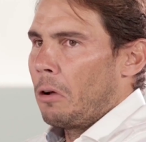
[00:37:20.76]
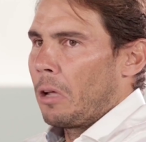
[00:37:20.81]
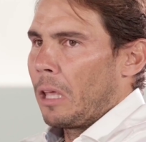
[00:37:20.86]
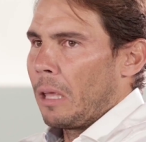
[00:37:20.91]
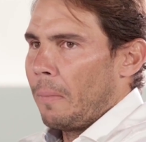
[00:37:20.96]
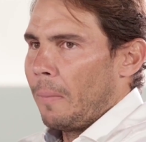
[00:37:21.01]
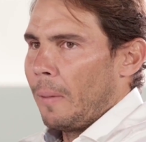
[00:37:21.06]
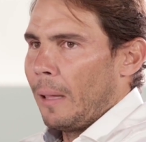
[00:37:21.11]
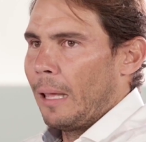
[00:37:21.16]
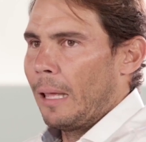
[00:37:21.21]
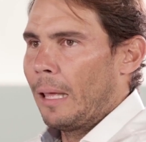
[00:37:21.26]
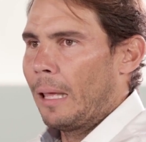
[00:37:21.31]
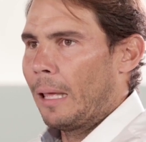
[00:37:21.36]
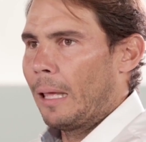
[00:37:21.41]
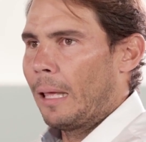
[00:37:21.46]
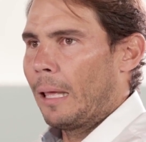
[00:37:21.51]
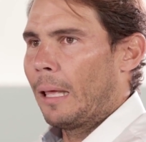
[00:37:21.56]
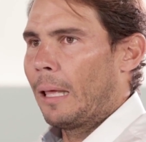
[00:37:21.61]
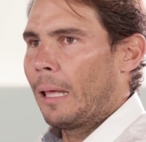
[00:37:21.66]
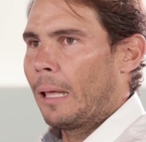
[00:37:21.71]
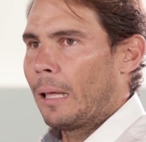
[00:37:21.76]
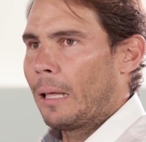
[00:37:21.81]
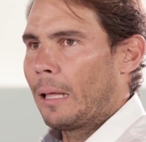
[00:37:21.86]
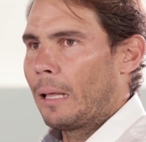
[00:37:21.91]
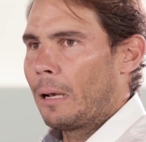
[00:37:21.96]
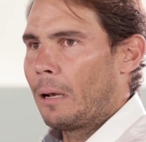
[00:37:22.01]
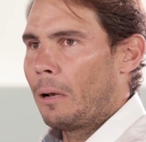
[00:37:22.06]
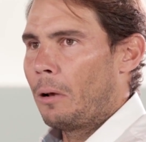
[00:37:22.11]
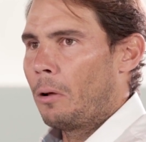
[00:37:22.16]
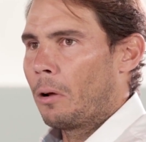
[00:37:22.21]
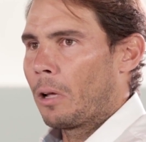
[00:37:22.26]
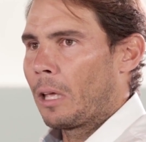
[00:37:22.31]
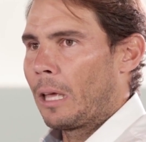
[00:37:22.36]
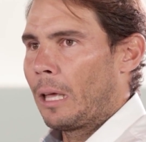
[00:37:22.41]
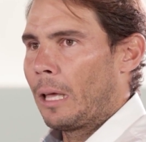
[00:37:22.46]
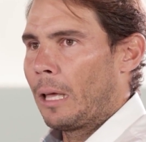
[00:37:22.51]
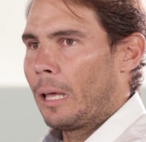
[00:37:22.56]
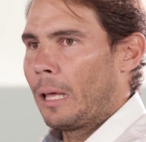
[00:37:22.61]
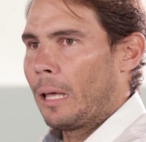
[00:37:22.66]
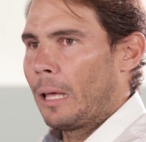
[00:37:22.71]
as hard as you should. But I
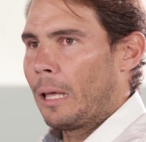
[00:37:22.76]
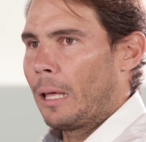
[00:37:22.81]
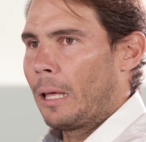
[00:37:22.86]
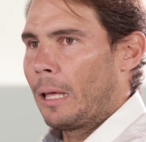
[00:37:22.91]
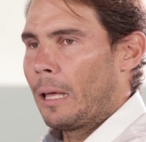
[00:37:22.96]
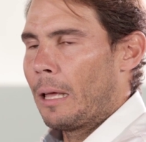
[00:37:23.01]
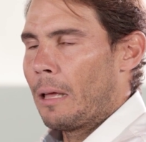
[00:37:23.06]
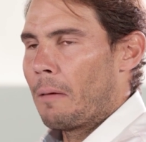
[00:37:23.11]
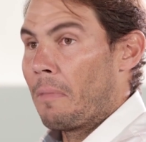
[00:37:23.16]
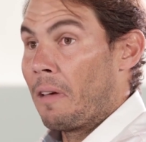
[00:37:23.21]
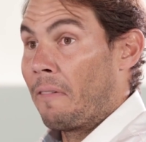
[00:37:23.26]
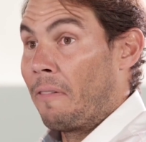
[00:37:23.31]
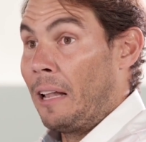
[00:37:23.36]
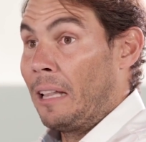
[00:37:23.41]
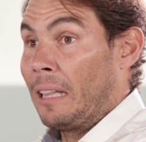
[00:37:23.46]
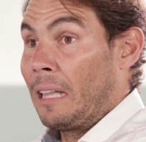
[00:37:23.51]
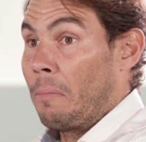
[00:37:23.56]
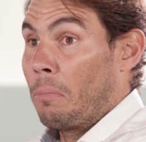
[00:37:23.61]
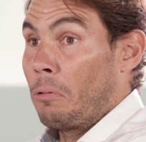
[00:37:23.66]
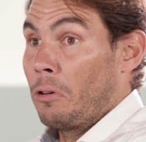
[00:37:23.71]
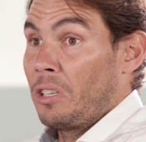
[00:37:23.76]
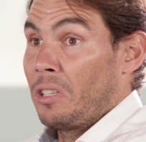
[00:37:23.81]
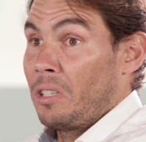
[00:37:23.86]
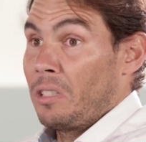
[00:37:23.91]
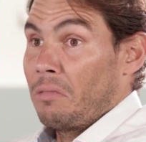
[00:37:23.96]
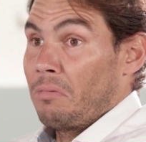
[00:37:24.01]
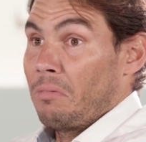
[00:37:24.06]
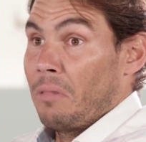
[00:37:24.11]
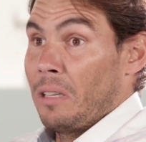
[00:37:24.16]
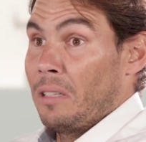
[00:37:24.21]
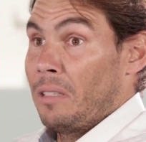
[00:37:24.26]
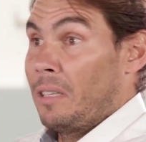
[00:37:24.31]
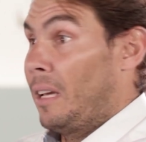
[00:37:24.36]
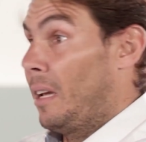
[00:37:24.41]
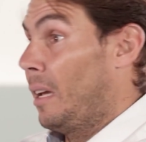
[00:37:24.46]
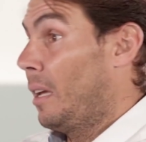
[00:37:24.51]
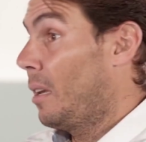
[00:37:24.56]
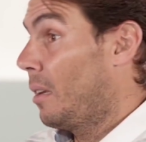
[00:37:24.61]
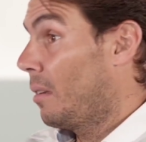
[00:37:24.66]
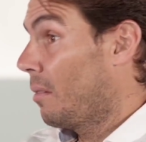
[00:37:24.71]
personally,
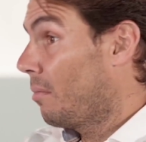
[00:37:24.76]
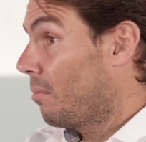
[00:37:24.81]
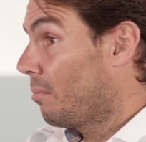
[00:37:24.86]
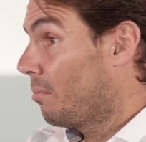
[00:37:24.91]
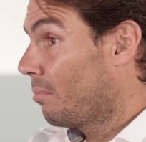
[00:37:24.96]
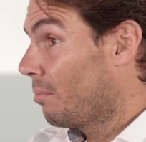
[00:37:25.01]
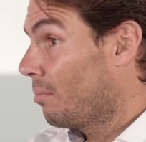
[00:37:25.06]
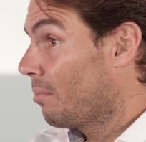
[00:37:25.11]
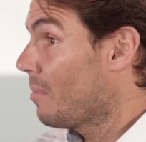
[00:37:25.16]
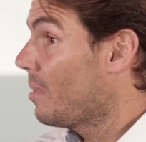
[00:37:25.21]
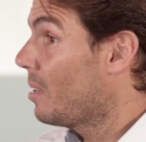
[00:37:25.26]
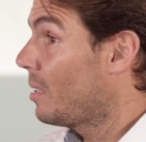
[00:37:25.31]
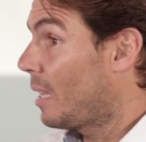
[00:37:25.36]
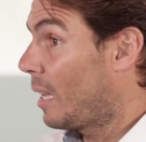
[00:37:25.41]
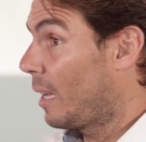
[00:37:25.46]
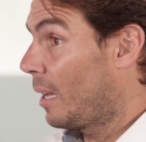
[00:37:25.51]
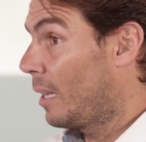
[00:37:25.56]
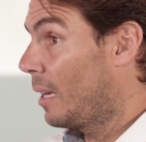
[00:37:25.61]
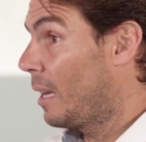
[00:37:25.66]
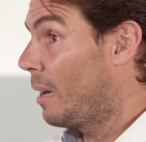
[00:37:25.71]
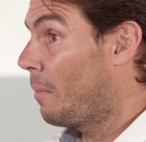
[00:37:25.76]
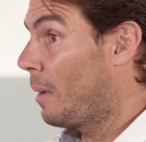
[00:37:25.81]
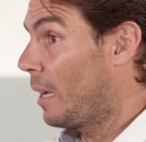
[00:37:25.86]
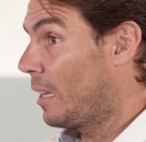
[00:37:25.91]
what I'm missing is